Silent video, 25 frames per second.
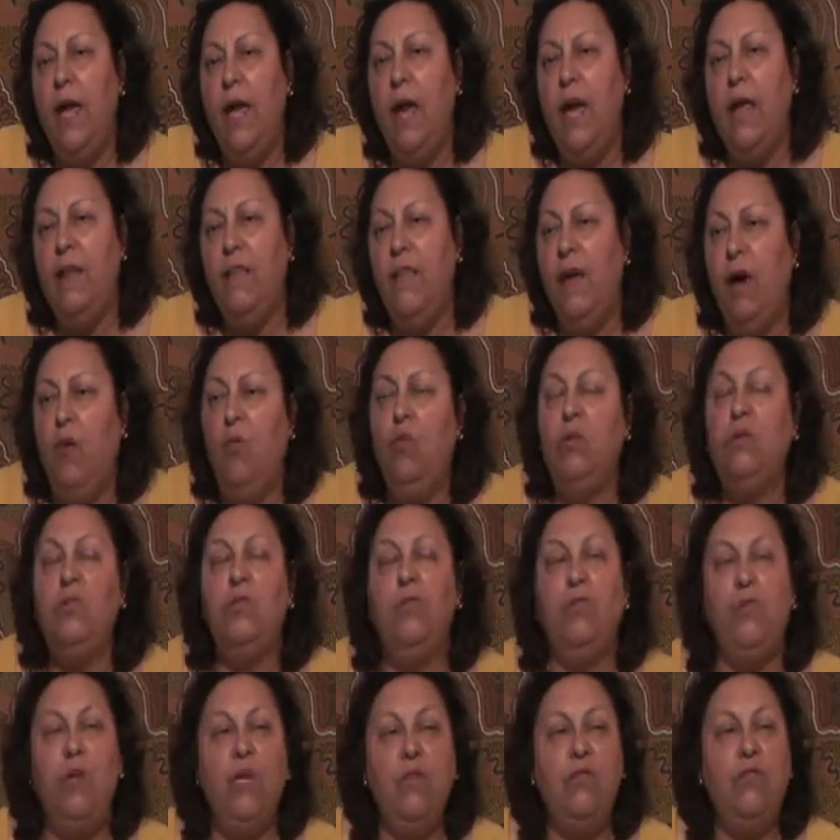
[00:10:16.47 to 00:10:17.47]
And that
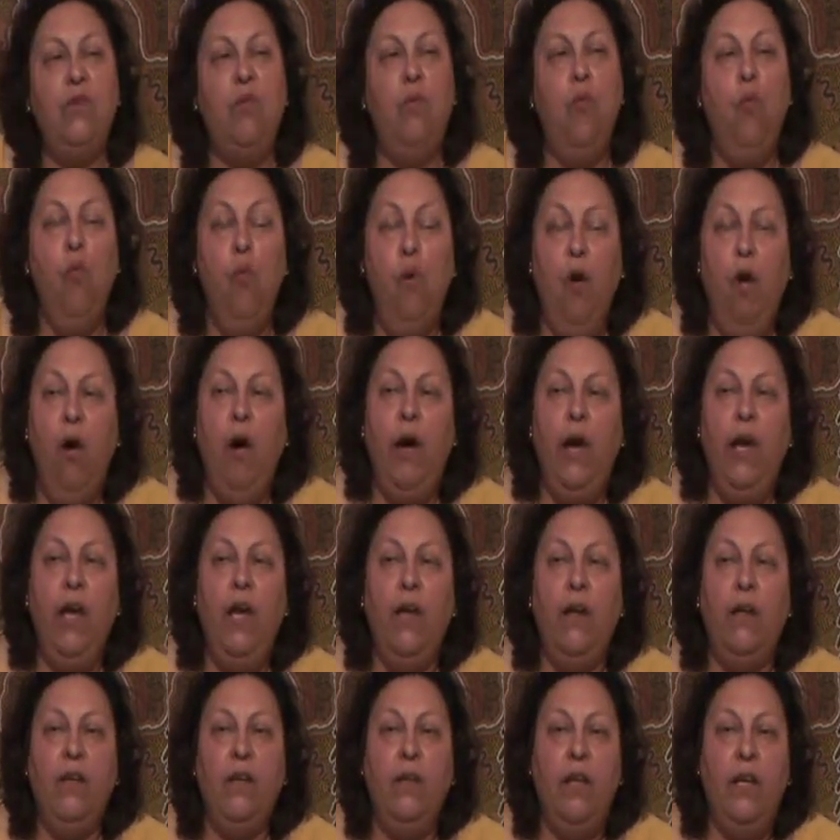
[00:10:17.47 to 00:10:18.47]
was the reason
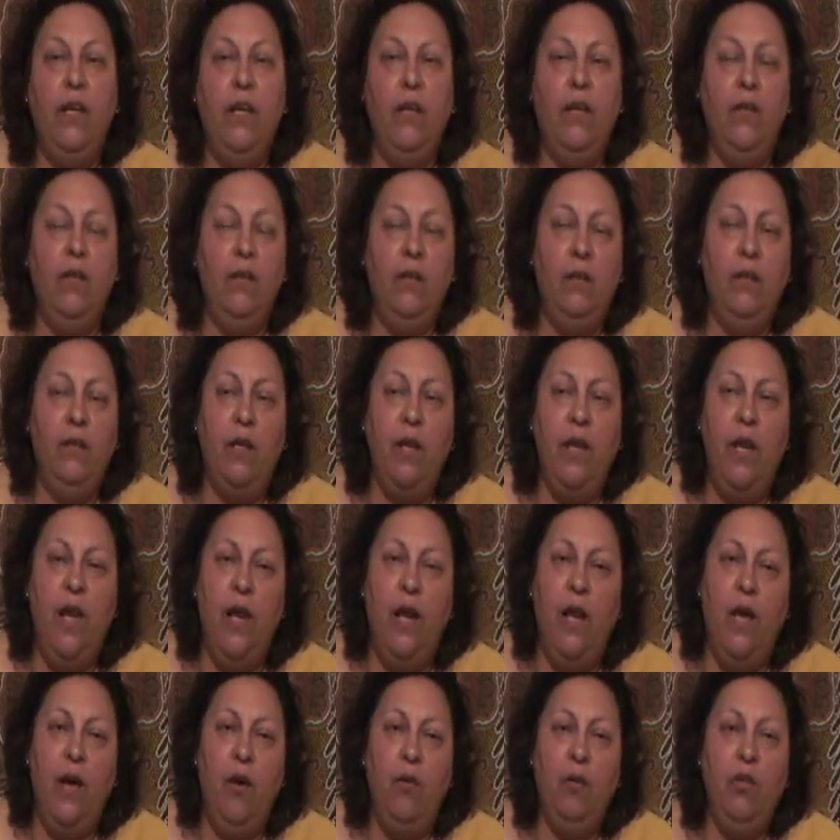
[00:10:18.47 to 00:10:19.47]
why they
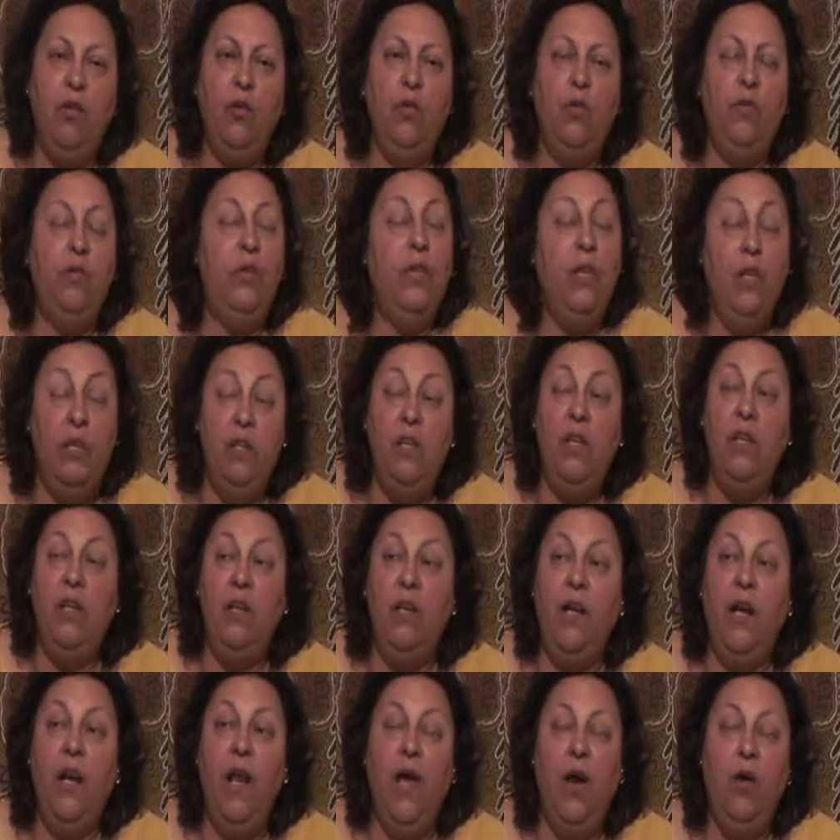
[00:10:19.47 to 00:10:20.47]

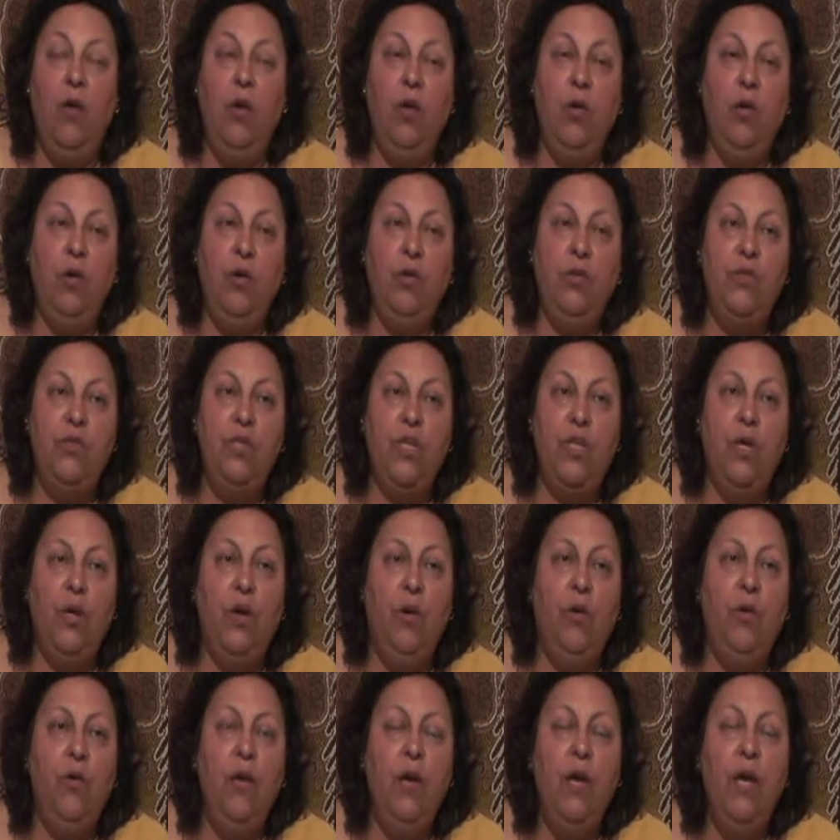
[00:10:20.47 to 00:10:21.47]
didn't allow her to
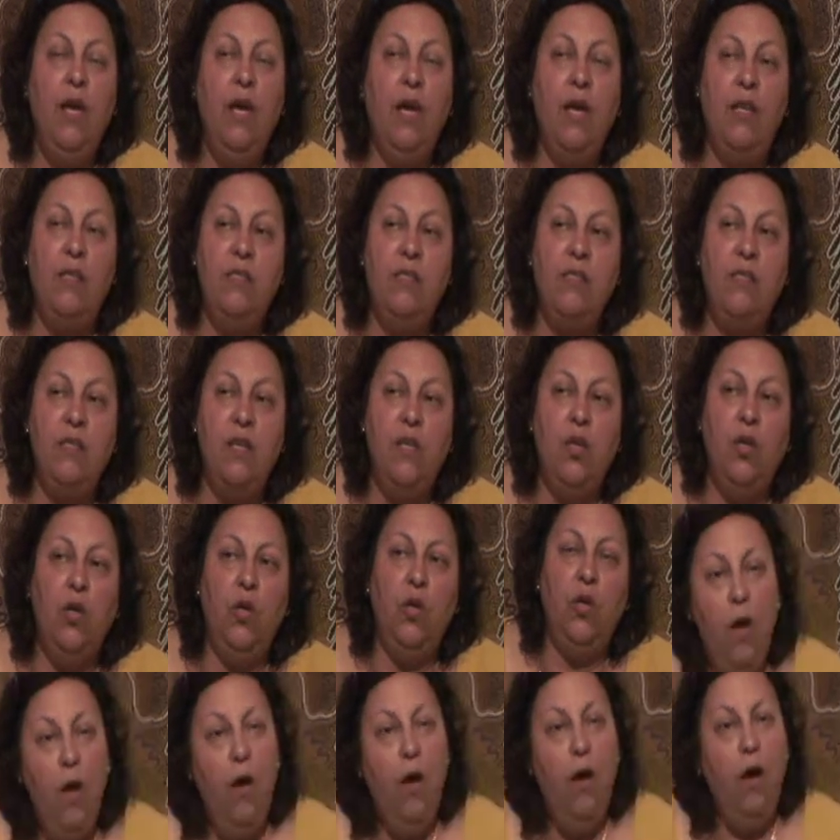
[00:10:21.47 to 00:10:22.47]
go and see her.